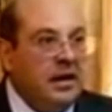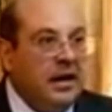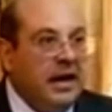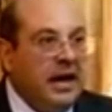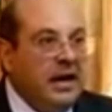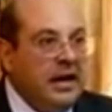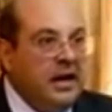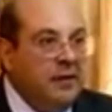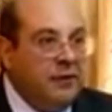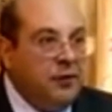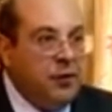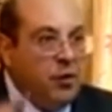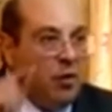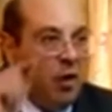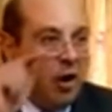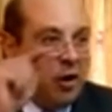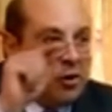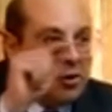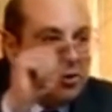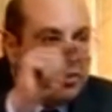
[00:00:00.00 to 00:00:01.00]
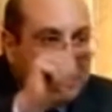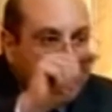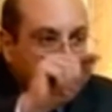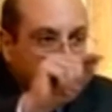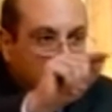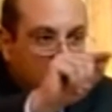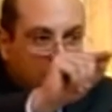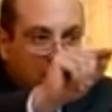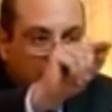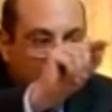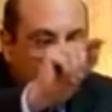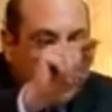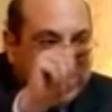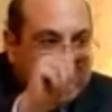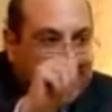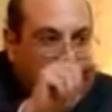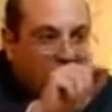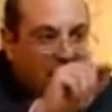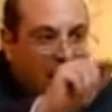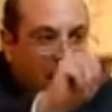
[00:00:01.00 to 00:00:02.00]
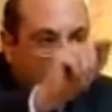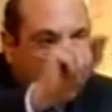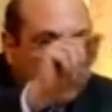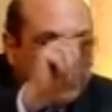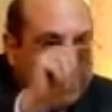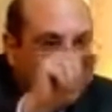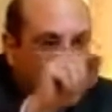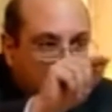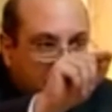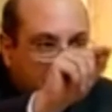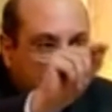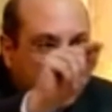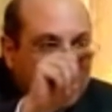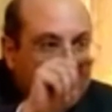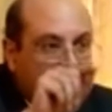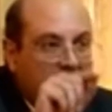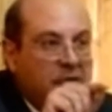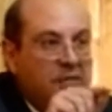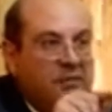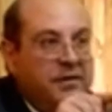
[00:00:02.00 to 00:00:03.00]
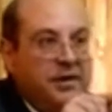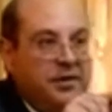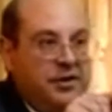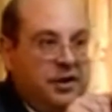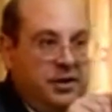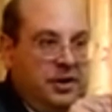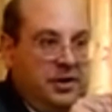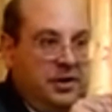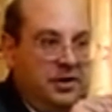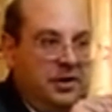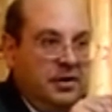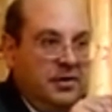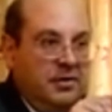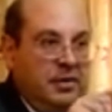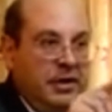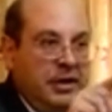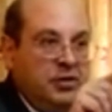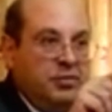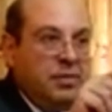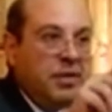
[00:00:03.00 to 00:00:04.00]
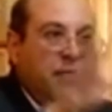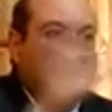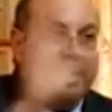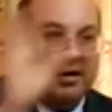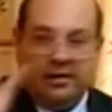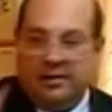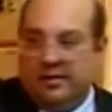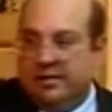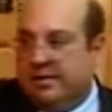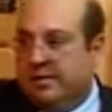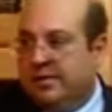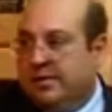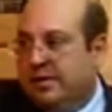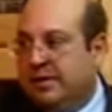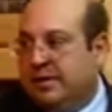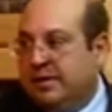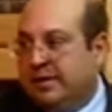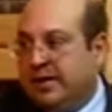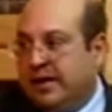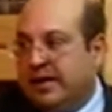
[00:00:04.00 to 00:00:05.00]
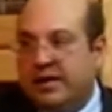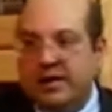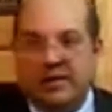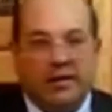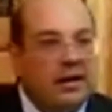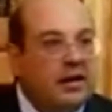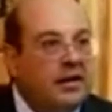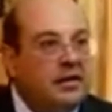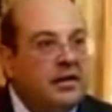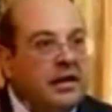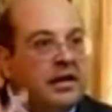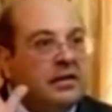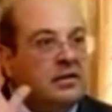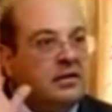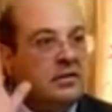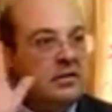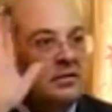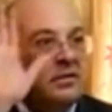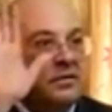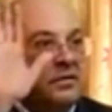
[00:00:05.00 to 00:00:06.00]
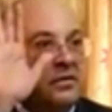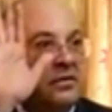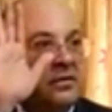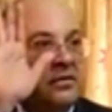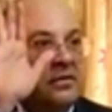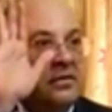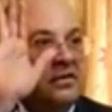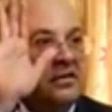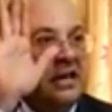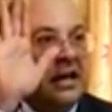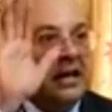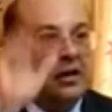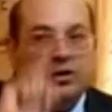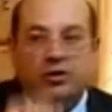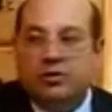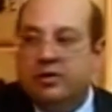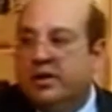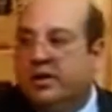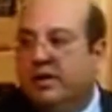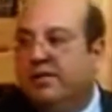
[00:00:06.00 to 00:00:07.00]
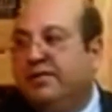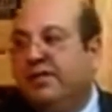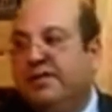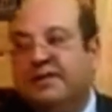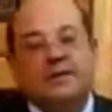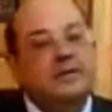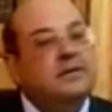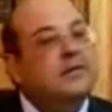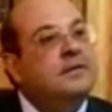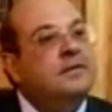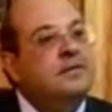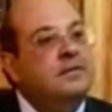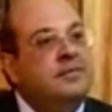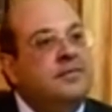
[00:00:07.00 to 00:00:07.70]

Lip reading: And if you want to tinker with any part of that essential feature, please beware. Keshavananda stares you in the face.